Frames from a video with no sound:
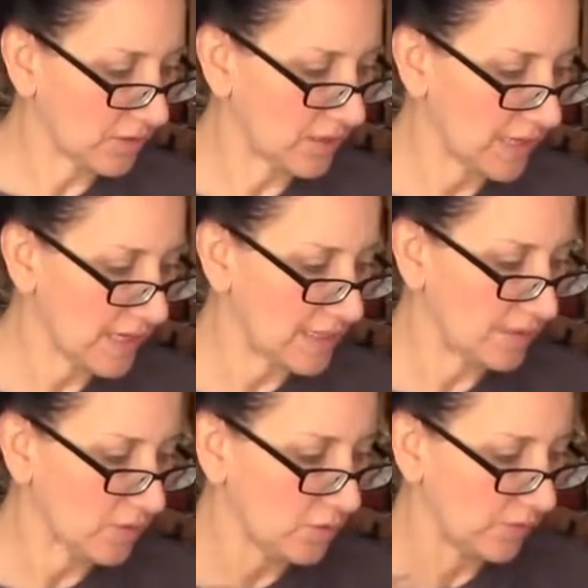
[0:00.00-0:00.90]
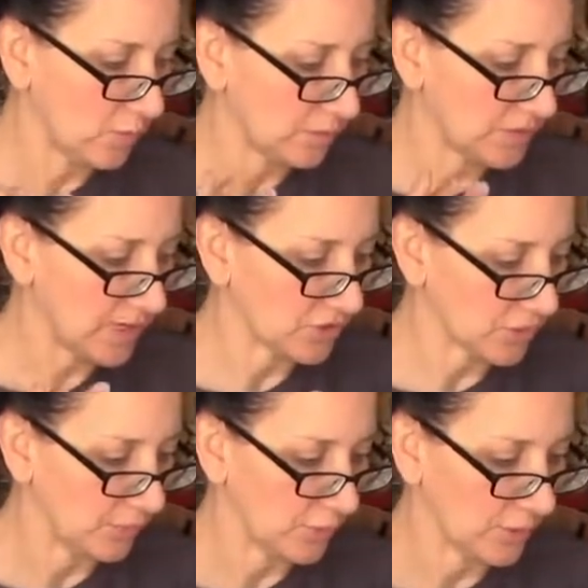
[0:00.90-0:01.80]
clay is a uniform texture
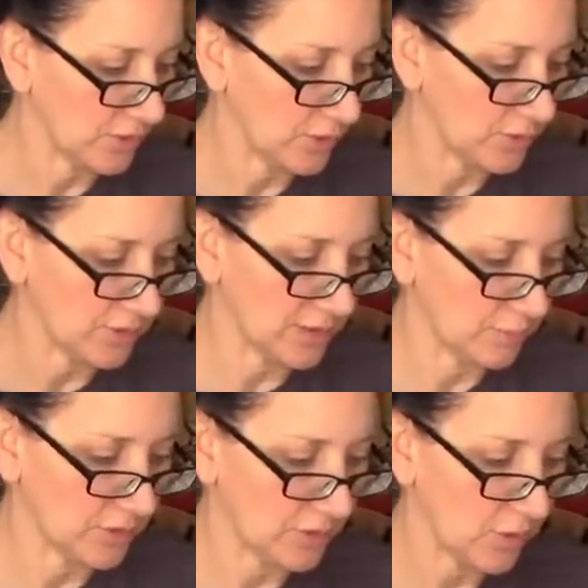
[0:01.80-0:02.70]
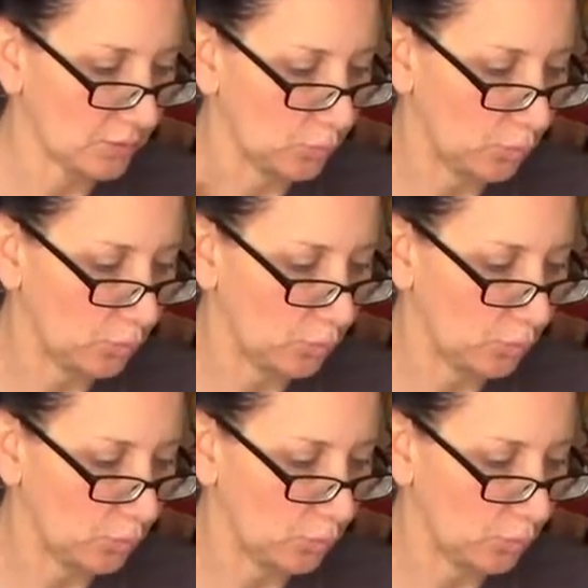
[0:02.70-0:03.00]
before you start using it, which is called